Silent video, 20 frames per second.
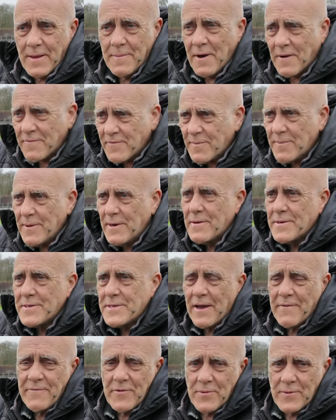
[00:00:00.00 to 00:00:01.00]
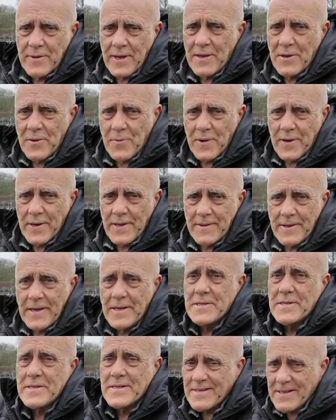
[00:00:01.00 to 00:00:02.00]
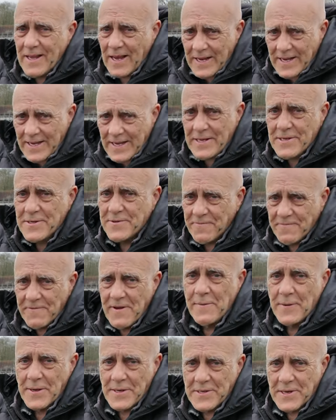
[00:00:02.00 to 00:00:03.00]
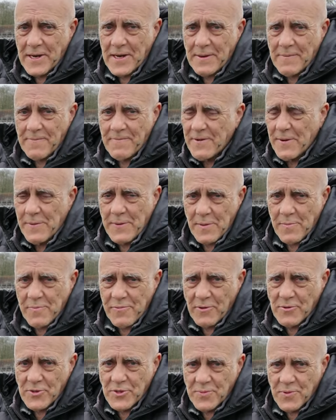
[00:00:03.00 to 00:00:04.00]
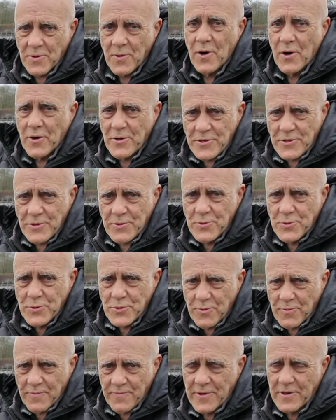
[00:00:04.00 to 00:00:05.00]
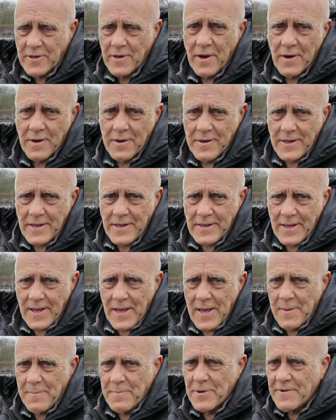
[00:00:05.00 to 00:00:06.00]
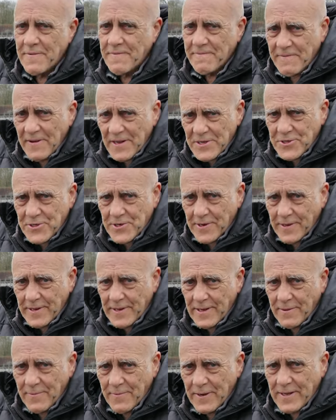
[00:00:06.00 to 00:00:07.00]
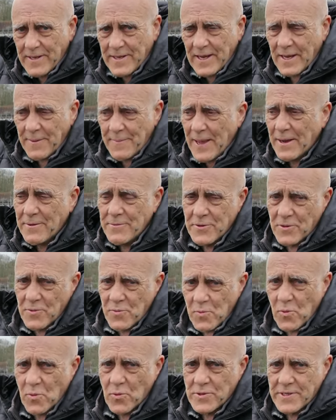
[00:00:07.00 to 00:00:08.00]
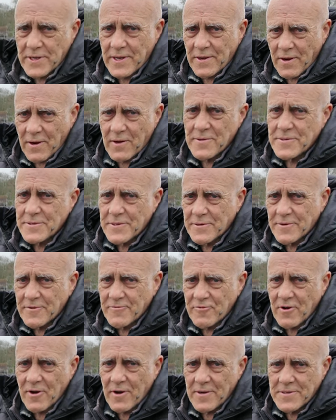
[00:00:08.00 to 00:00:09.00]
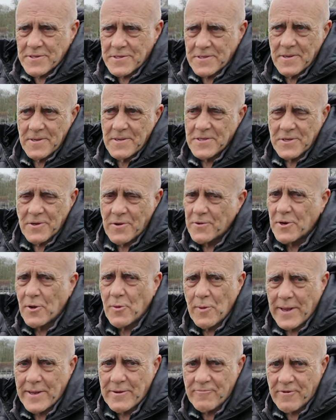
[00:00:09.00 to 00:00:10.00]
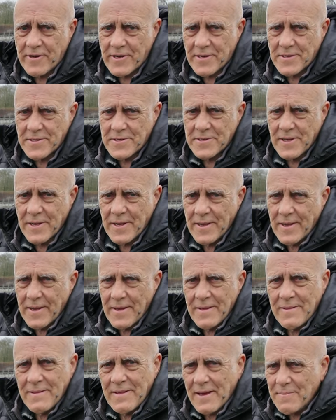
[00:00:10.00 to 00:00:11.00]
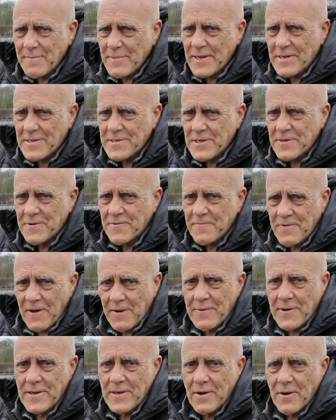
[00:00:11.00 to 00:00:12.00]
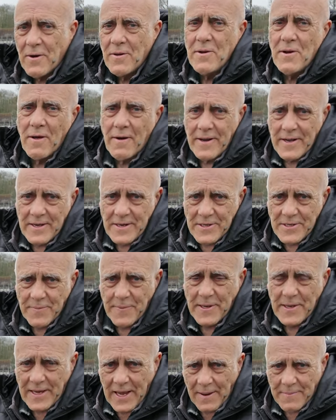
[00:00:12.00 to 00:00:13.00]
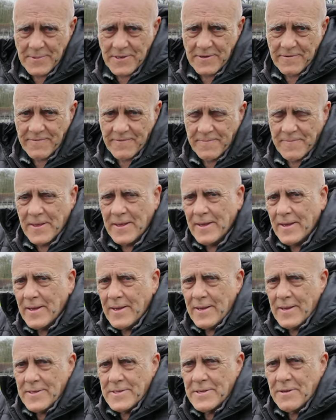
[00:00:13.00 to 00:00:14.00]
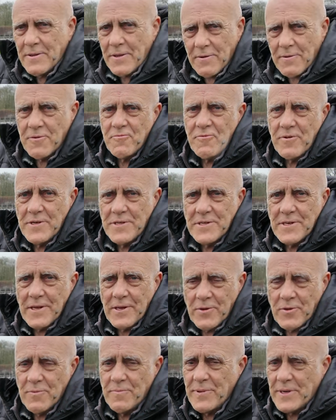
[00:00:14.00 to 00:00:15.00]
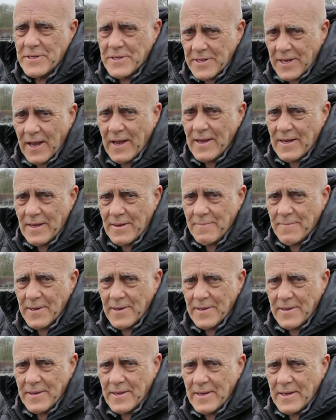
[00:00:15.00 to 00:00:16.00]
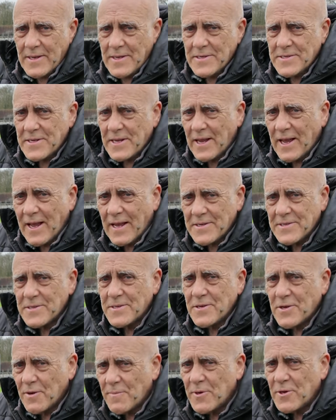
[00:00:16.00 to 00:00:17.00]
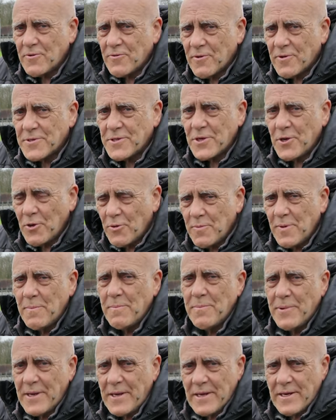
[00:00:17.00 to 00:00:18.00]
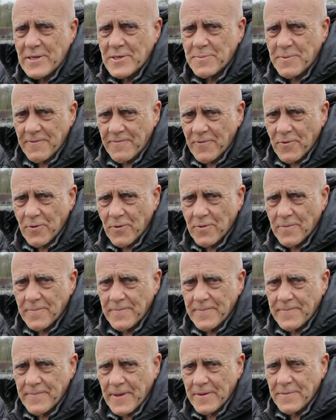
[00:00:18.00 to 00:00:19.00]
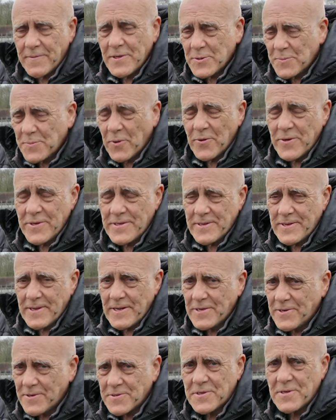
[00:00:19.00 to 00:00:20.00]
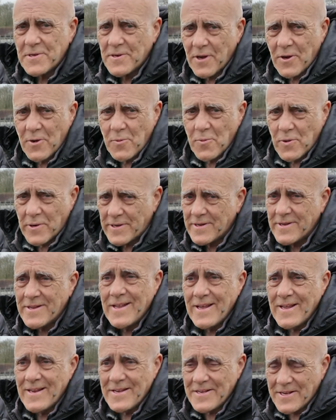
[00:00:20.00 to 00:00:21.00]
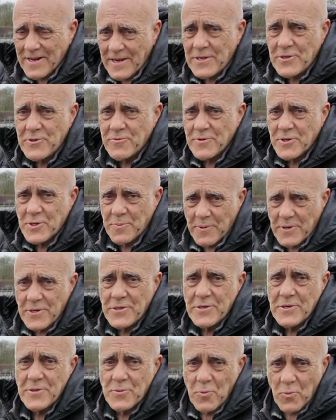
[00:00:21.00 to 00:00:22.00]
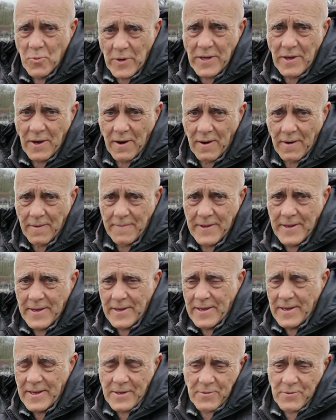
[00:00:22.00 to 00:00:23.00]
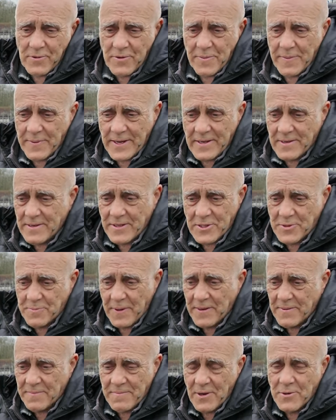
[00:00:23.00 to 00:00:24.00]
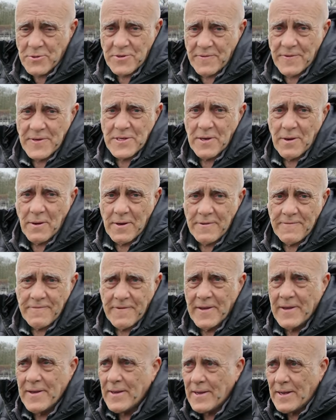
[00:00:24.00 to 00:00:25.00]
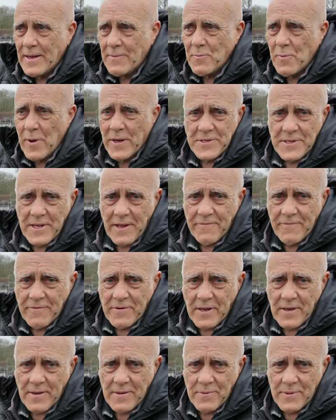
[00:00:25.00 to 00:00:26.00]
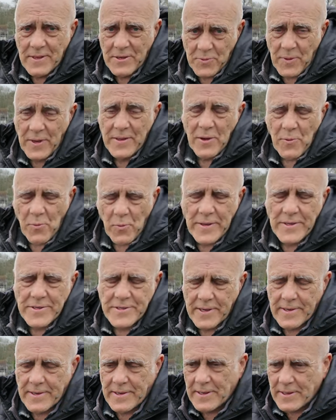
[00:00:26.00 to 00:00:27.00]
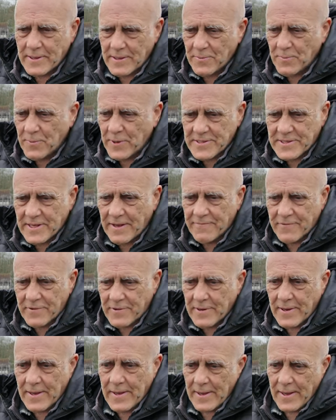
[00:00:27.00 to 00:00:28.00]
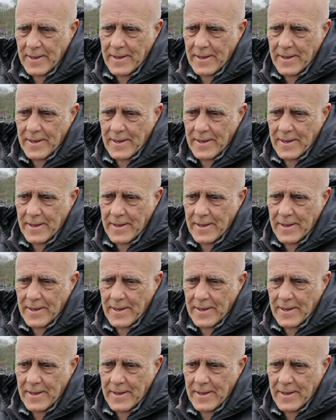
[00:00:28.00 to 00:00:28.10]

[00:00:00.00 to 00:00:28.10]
I've come along to have a look anyway. It is very tame, very approachable, unusual for Garganey, but eventually when it came out of the water onto the grass, it's got no leg rings. That means it's very unlikely to be captive. So the reason it could be tame is it hasn't come across human beings before. At this point, it doesn't know what a dangerous species we are. It could have been, it spent most of its life in West Africa, that's where they winter, in West Africa,